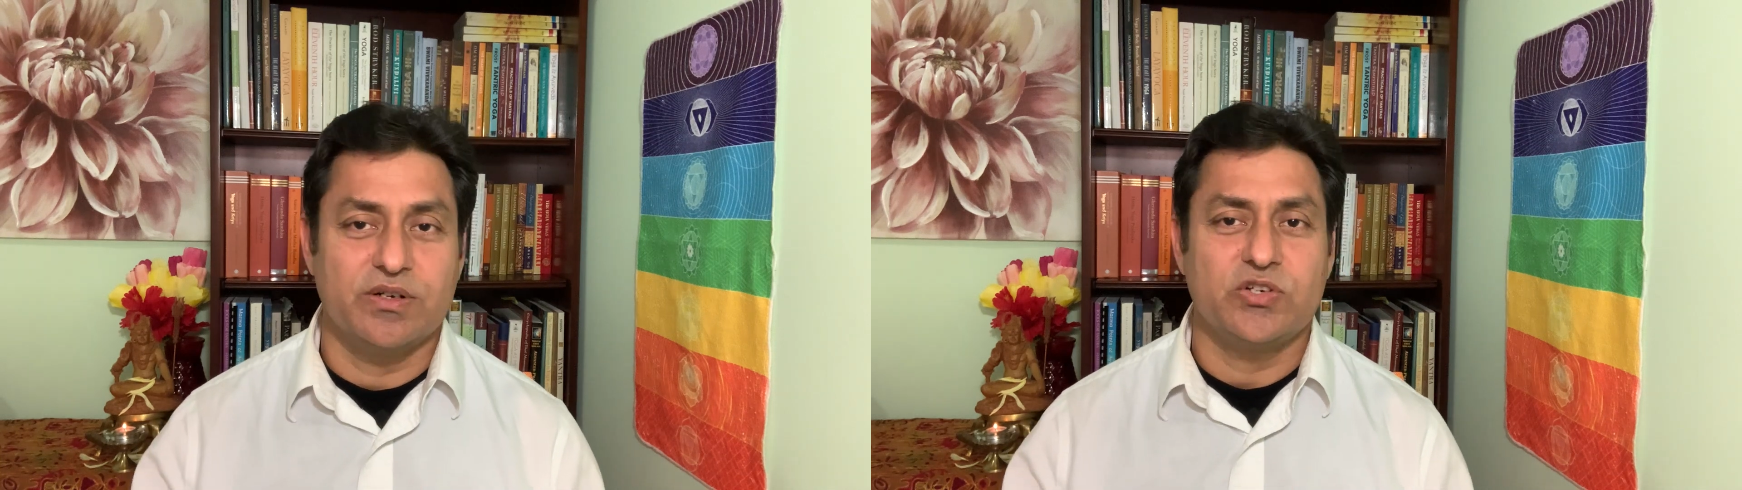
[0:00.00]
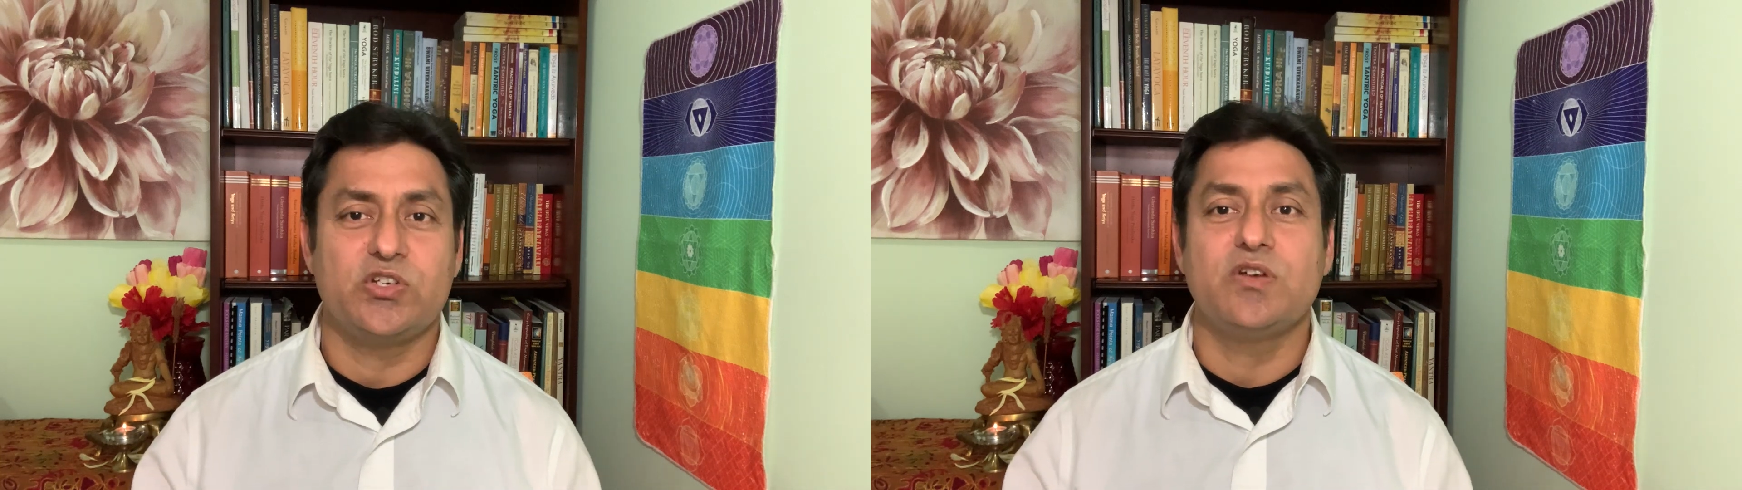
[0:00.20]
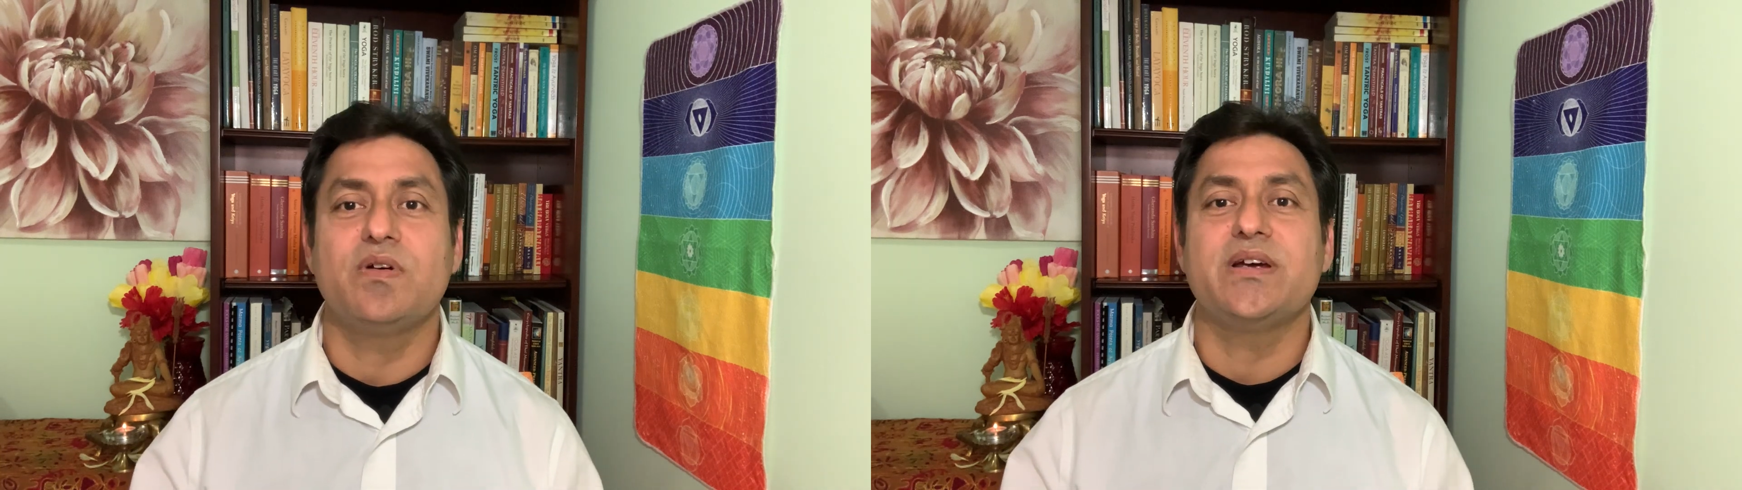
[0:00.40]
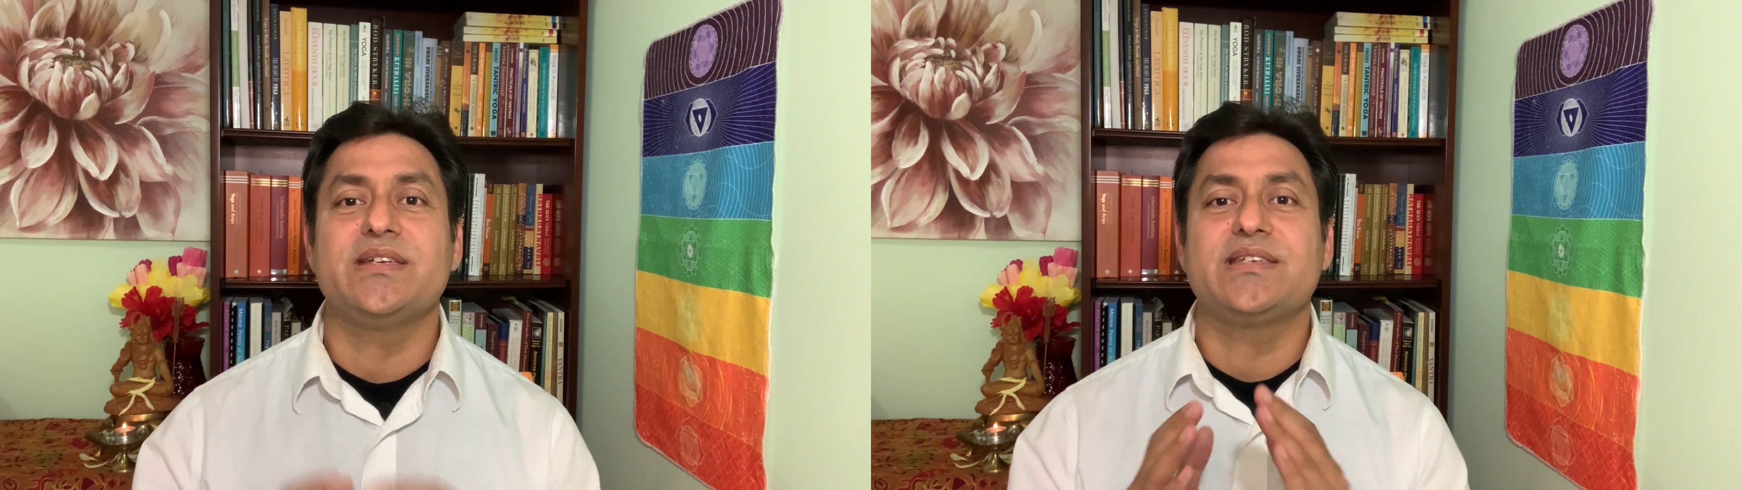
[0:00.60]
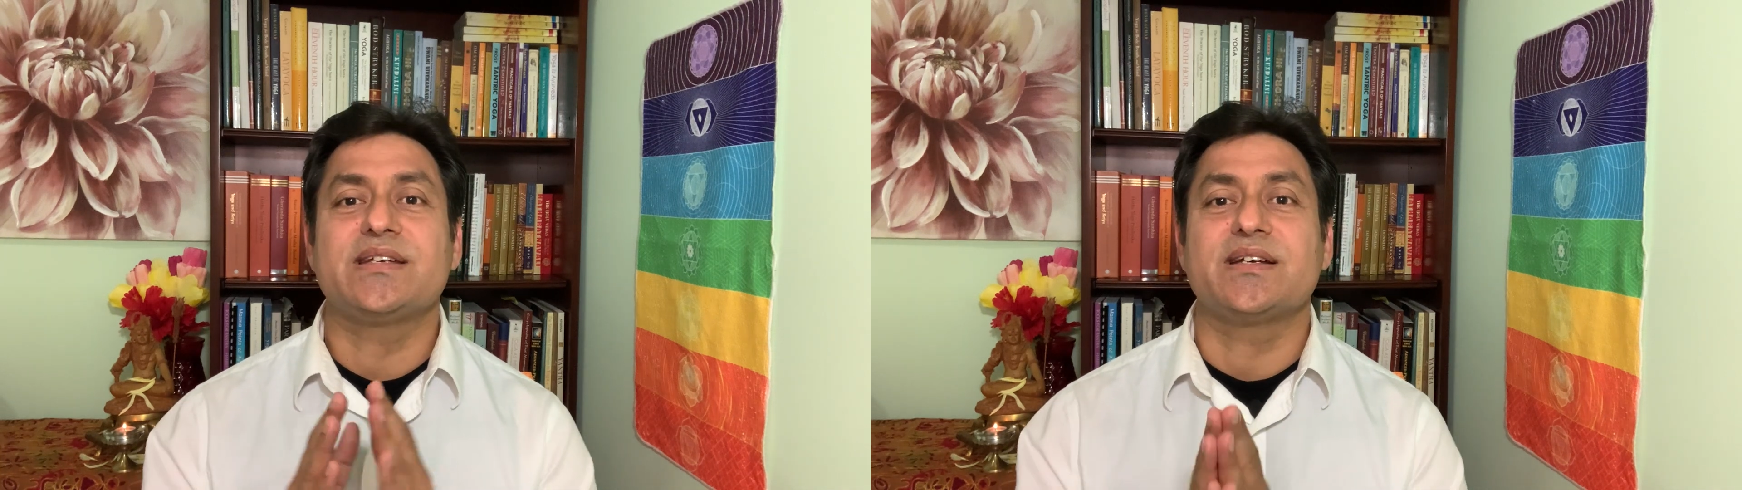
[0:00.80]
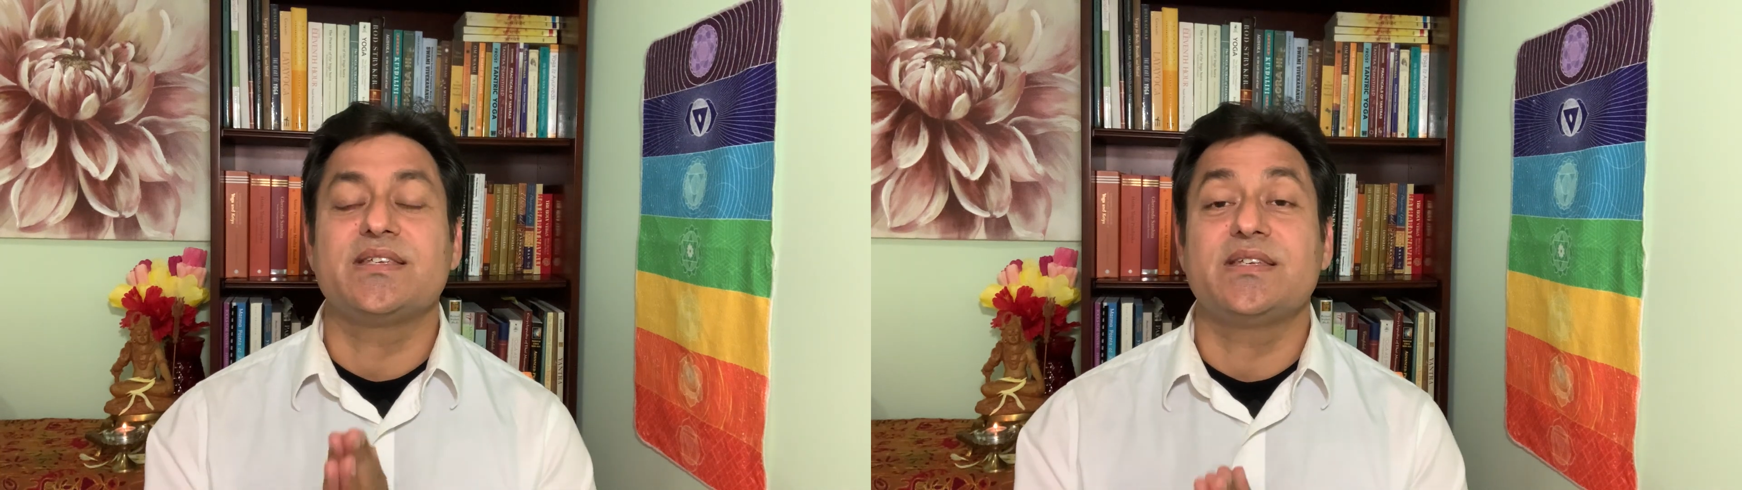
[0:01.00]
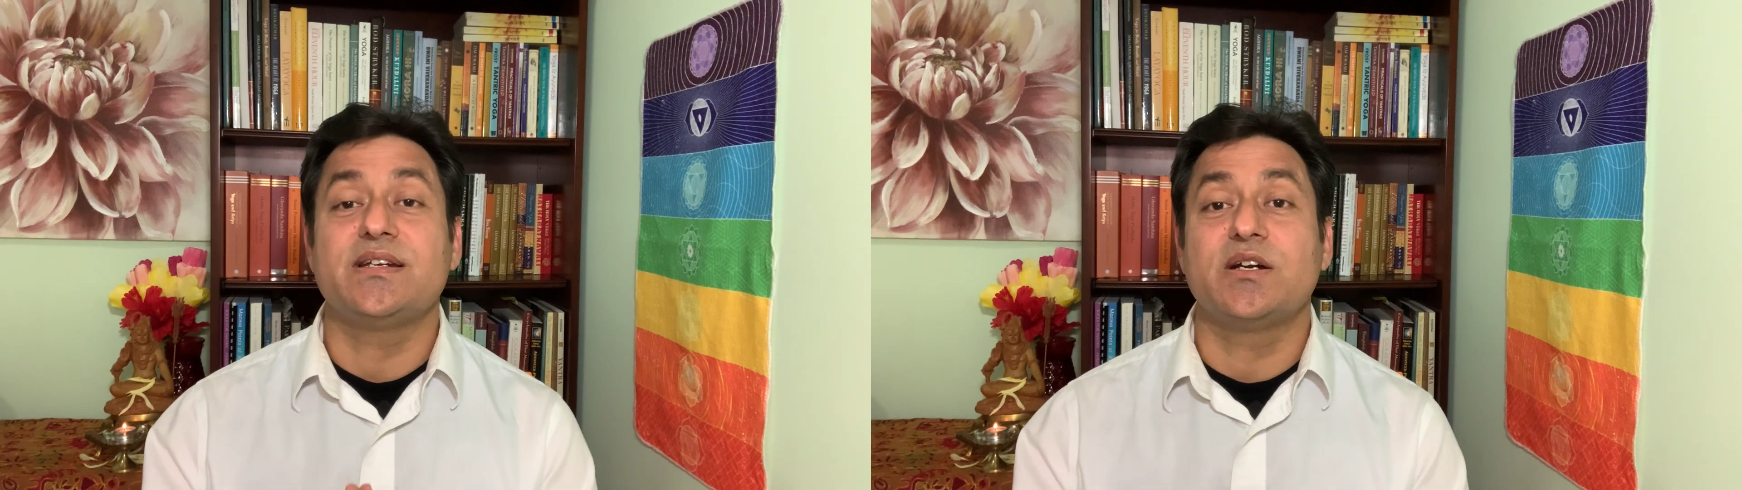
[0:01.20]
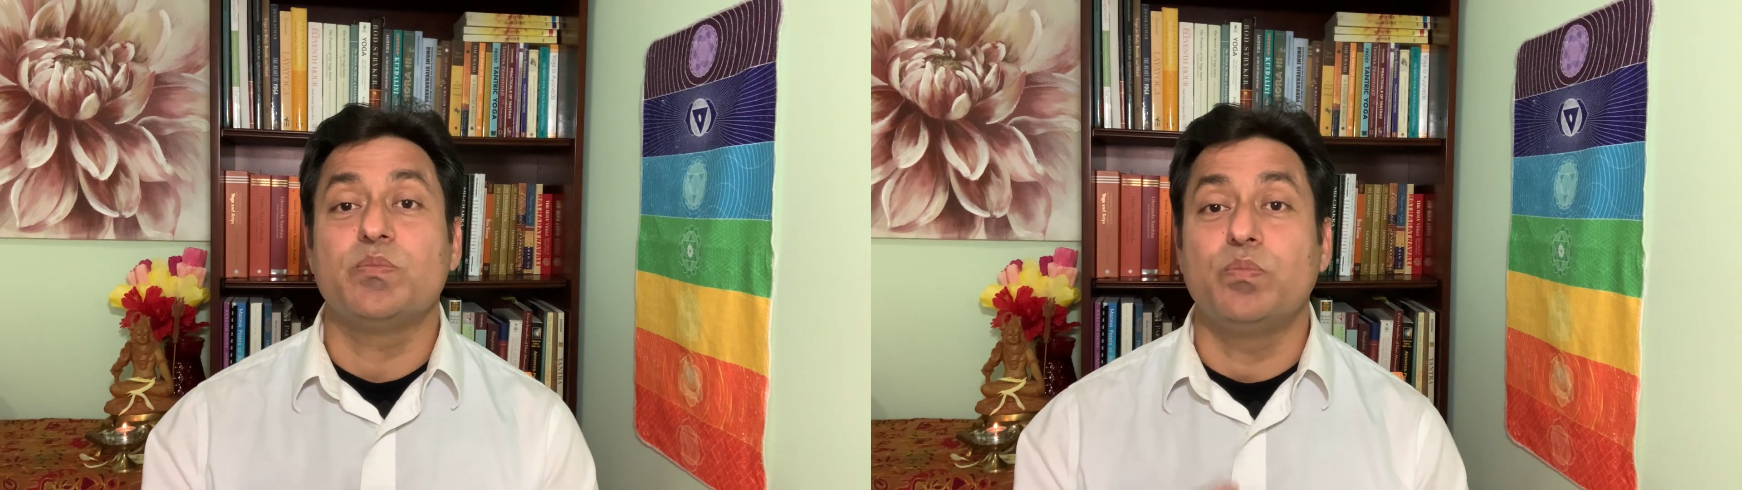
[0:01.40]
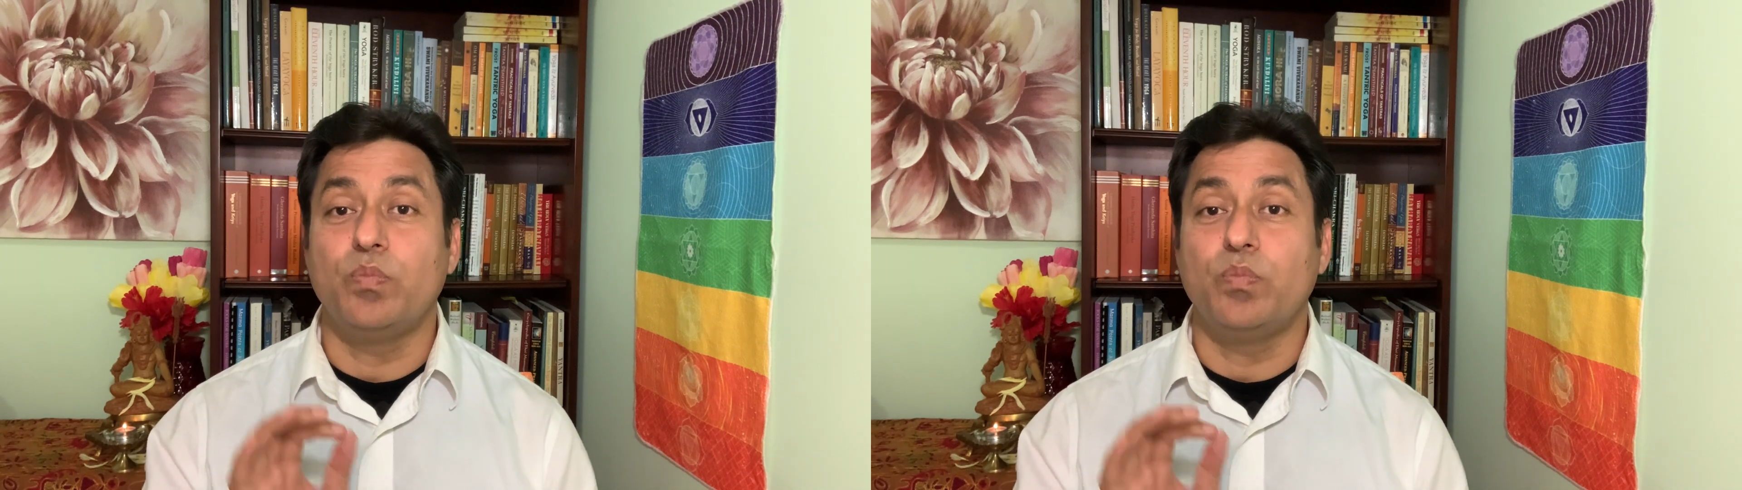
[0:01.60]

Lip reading: Shiva is considered